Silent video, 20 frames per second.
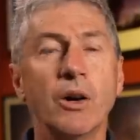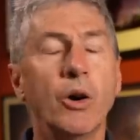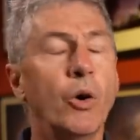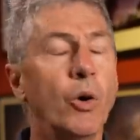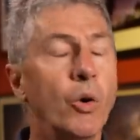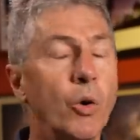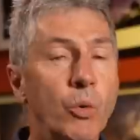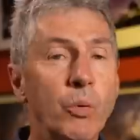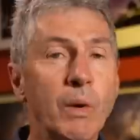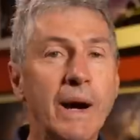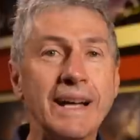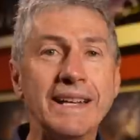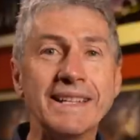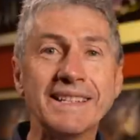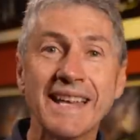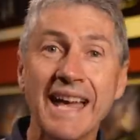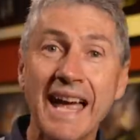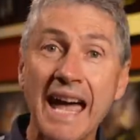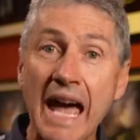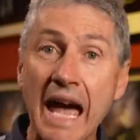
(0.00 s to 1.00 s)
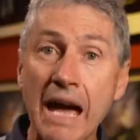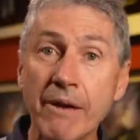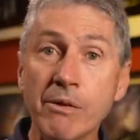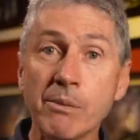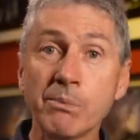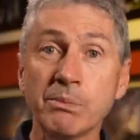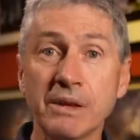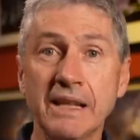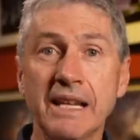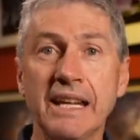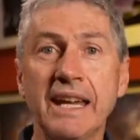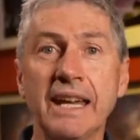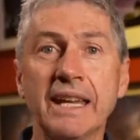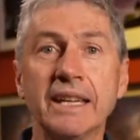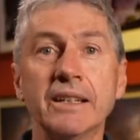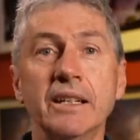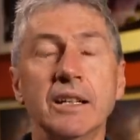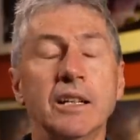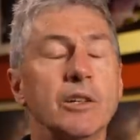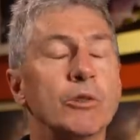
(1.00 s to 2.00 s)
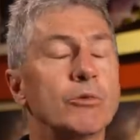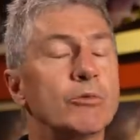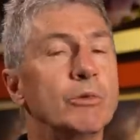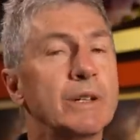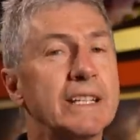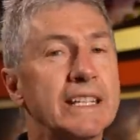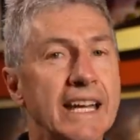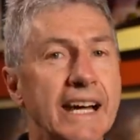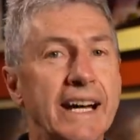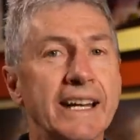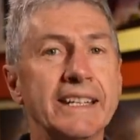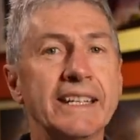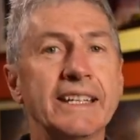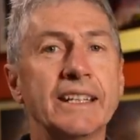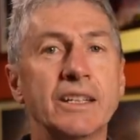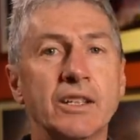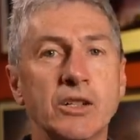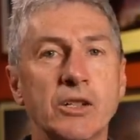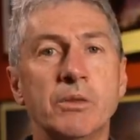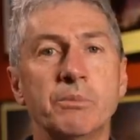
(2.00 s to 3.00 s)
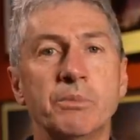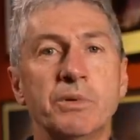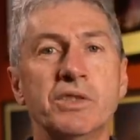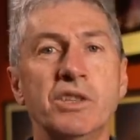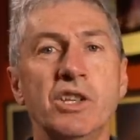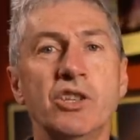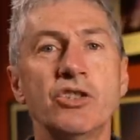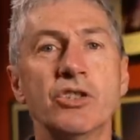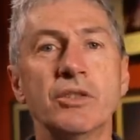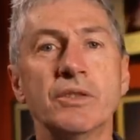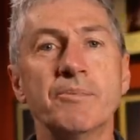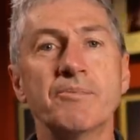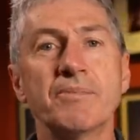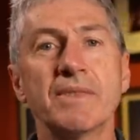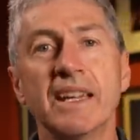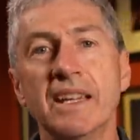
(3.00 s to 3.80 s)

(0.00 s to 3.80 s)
Always have a plan regarding composition.